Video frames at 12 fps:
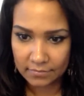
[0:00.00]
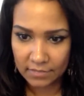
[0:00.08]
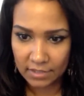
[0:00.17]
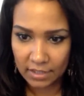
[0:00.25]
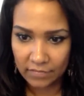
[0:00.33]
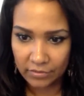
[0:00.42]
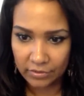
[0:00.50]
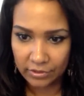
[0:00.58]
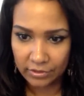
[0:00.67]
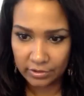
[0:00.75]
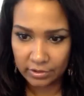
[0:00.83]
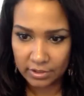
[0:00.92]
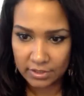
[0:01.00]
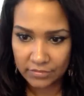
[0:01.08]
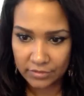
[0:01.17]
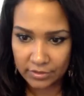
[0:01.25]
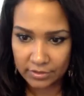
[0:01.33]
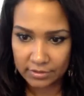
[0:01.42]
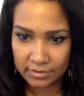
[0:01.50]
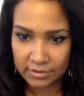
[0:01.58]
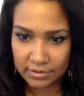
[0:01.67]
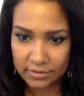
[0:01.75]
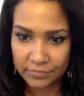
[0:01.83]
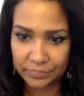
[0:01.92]
Level your looks
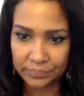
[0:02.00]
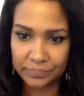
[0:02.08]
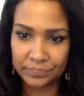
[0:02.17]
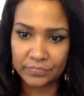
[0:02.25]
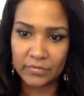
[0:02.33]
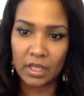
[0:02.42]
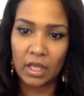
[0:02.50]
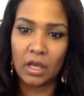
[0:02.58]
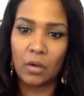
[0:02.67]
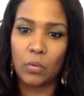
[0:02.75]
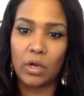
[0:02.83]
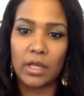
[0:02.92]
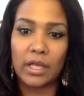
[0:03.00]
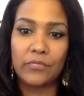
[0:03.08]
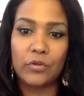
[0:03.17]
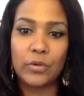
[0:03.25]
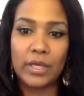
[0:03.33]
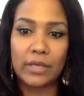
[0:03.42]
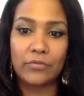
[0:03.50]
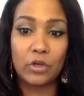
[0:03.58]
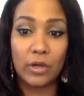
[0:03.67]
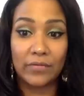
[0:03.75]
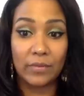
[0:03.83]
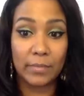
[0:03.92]
first. Well, if you if
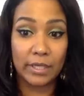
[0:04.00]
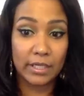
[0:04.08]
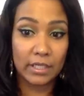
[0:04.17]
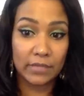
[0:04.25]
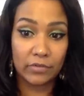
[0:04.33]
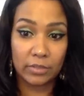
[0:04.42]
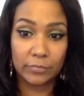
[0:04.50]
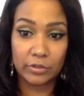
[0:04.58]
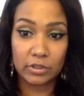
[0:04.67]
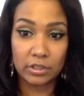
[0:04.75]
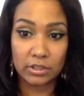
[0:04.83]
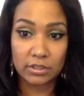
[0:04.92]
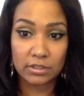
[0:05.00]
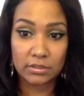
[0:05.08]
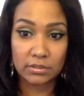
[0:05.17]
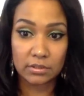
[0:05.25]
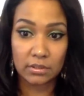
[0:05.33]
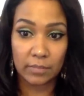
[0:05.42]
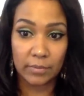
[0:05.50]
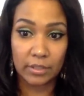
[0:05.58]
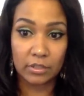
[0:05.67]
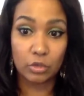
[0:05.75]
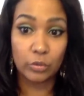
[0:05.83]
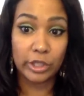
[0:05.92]
you don't have the money to level up your looks, I
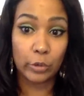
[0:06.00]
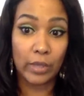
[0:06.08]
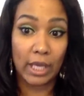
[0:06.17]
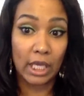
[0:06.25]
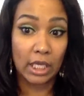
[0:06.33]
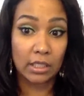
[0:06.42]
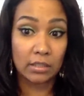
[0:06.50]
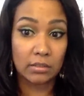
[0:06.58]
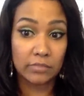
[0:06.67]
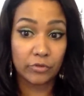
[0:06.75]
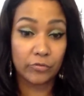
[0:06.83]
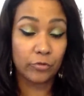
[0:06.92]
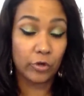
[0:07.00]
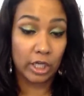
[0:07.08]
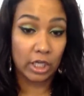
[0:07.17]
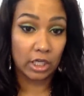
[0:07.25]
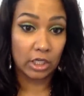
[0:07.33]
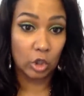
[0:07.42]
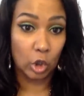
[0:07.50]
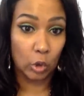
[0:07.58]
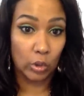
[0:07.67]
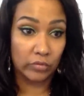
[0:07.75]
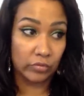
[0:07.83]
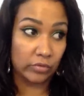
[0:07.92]
mean, do what you can for free. You
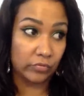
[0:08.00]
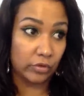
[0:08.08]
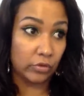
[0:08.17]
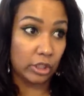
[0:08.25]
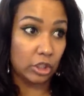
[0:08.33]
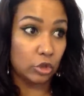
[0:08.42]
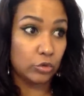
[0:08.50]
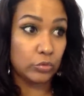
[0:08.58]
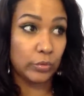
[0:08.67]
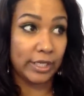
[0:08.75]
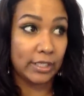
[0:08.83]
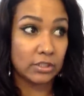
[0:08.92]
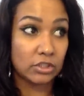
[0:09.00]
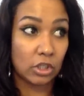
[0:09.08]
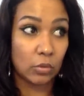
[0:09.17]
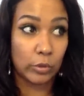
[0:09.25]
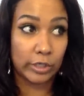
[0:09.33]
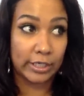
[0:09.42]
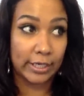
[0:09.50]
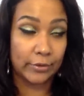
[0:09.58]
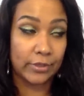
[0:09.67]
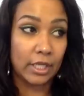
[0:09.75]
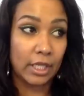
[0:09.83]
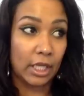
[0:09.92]
know, if, if you need to lose weight, start working out.